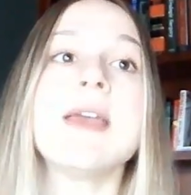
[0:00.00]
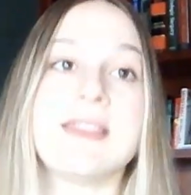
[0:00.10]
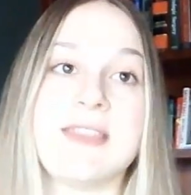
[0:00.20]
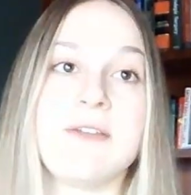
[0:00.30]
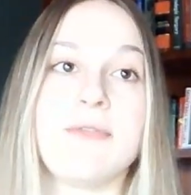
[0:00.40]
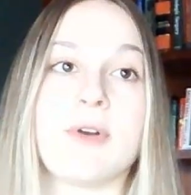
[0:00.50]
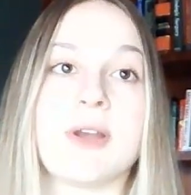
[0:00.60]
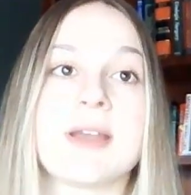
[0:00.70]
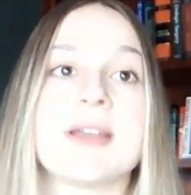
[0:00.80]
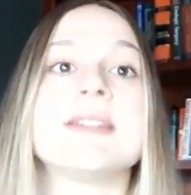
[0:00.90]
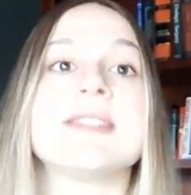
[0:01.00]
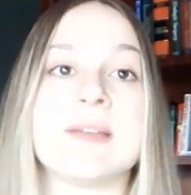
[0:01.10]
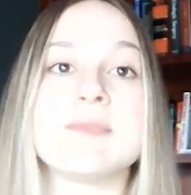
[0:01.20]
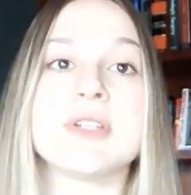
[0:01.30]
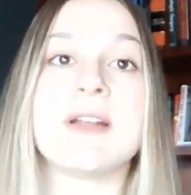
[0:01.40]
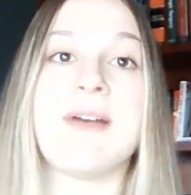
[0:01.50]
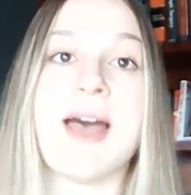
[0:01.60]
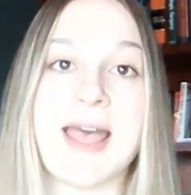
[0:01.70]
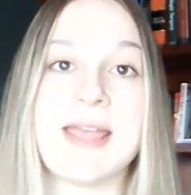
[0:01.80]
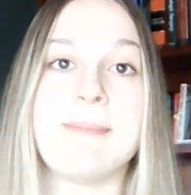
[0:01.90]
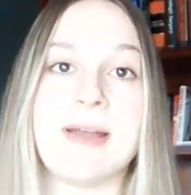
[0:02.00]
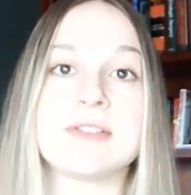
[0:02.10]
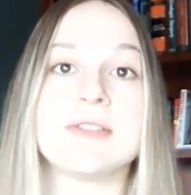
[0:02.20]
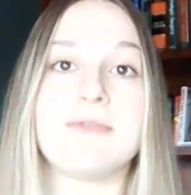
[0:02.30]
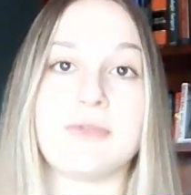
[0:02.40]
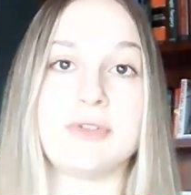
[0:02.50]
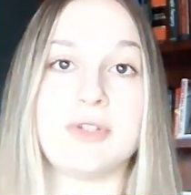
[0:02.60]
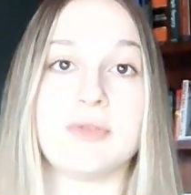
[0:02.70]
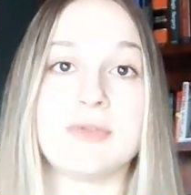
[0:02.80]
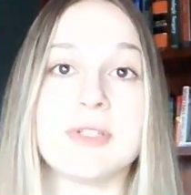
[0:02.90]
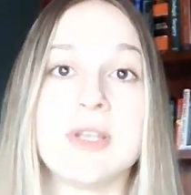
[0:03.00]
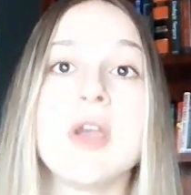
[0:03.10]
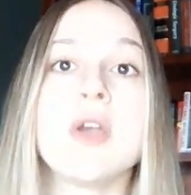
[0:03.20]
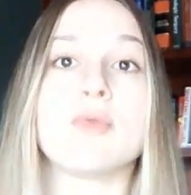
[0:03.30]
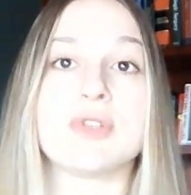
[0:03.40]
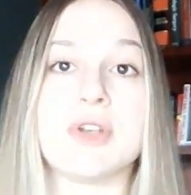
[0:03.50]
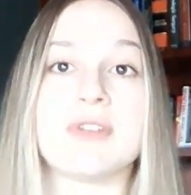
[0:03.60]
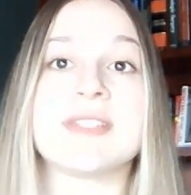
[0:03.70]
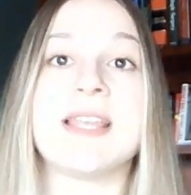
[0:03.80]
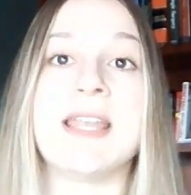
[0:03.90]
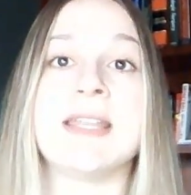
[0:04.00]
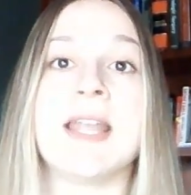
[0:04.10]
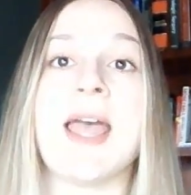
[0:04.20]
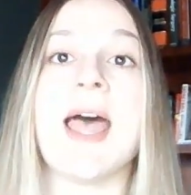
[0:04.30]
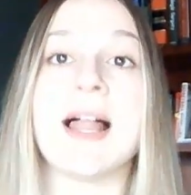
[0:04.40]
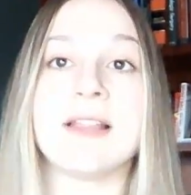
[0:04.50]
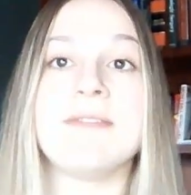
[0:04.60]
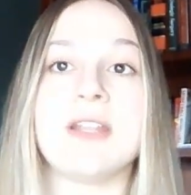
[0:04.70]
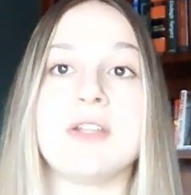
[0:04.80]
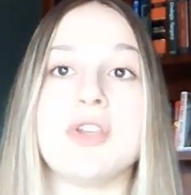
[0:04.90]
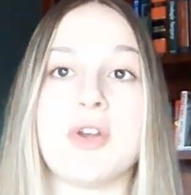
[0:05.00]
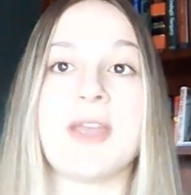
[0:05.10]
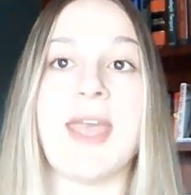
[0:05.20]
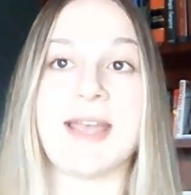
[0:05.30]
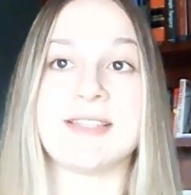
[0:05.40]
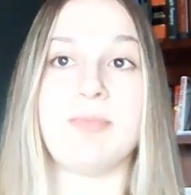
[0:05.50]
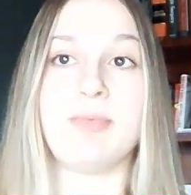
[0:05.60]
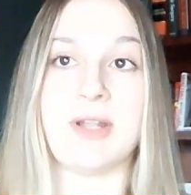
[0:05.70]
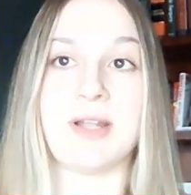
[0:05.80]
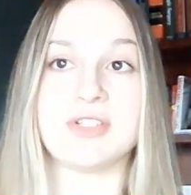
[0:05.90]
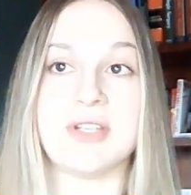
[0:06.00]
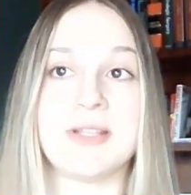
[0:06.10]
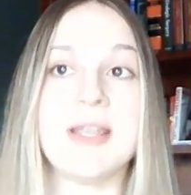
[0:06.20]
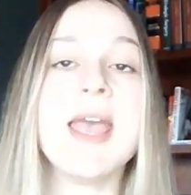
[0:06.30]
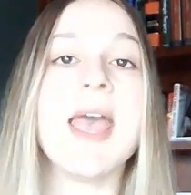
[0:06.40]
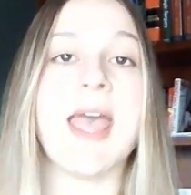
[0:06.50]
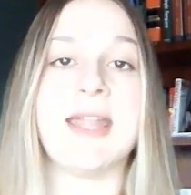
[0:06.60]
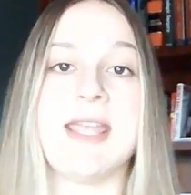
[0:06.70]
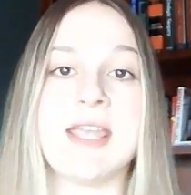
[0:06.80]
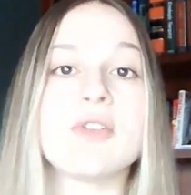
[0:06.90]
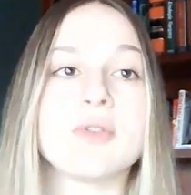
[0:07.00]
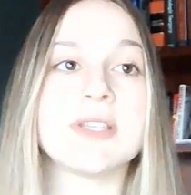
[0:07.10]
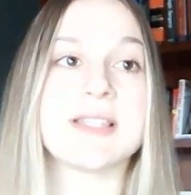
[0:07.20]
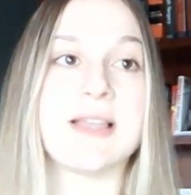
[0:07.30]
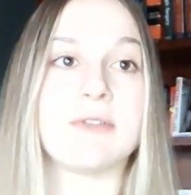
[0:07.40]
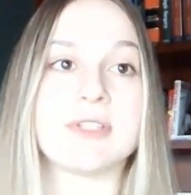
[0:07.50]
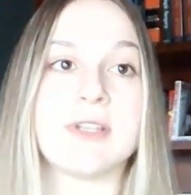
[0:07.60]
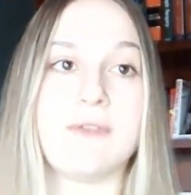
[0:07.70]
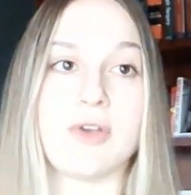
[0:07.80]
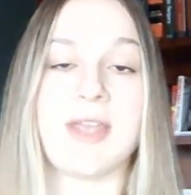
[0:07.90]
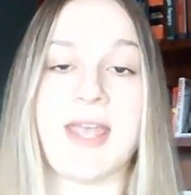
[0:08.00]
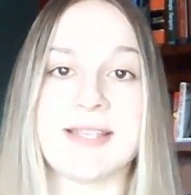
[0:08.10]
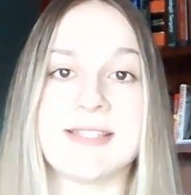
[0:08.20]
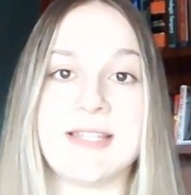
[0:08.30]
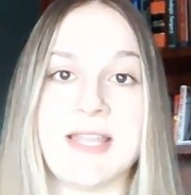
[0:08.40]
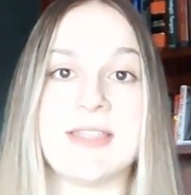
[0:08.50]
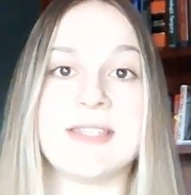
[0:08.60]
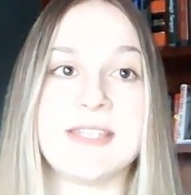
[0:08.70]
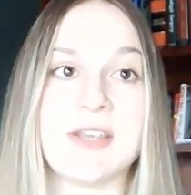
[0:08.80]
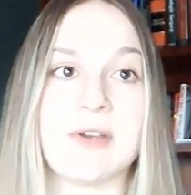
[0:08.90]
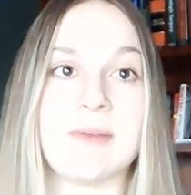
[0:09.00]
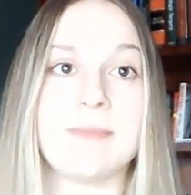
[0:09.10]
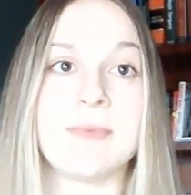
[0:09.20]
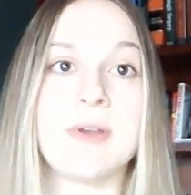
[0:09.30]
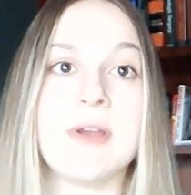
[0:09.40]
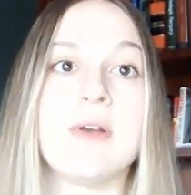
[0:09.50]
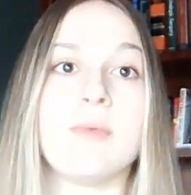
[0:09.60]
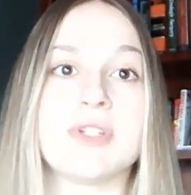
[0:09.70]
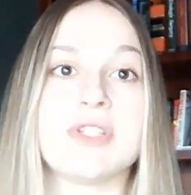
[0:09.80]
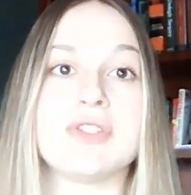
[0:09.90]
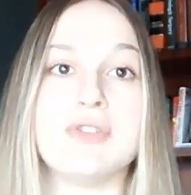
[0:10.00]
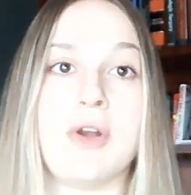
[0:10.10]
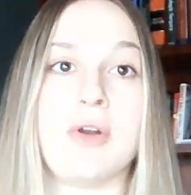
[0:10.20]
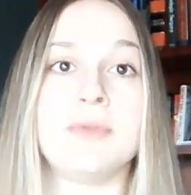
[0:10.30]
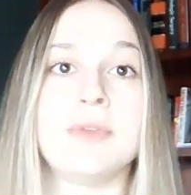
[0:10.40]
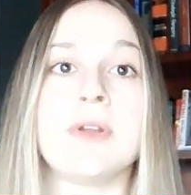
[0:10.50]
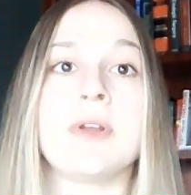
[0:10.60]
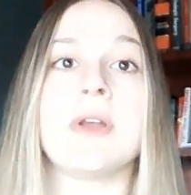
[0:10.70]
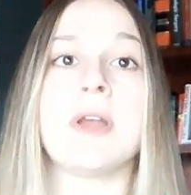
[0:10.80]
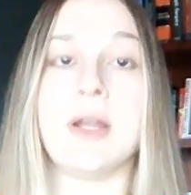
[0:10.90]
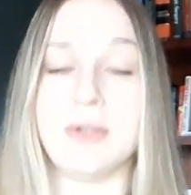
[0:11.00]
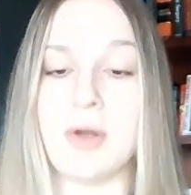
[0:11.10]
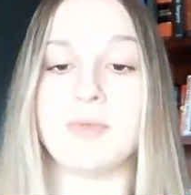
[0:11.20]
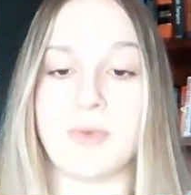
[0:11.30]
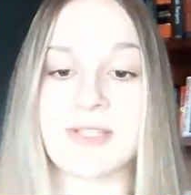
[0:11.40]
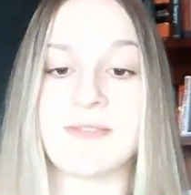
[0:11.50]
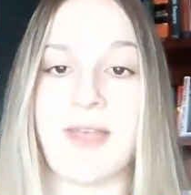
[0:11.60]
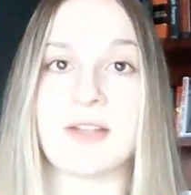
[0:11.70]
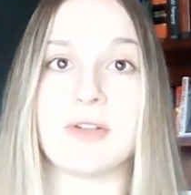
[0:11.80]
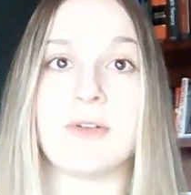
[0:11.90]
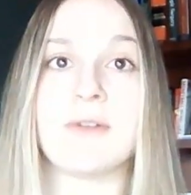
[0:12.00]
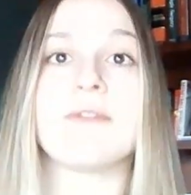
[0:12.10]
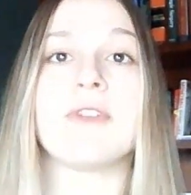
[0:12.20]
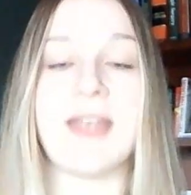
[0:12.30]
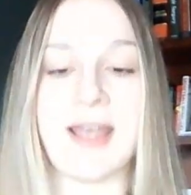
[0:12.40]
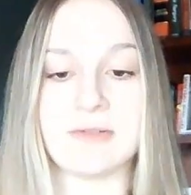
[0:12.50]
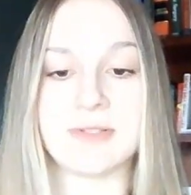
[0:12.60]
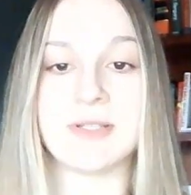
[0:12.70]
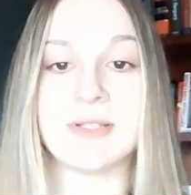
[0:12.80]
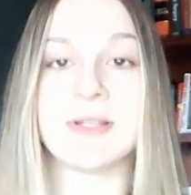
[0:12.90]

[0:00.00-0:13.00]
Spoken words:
Therefore, consumption of high amounts of fructose results in elevated uric acid production and increased levels of uric acid in the serum, which is a known risk factor for gout.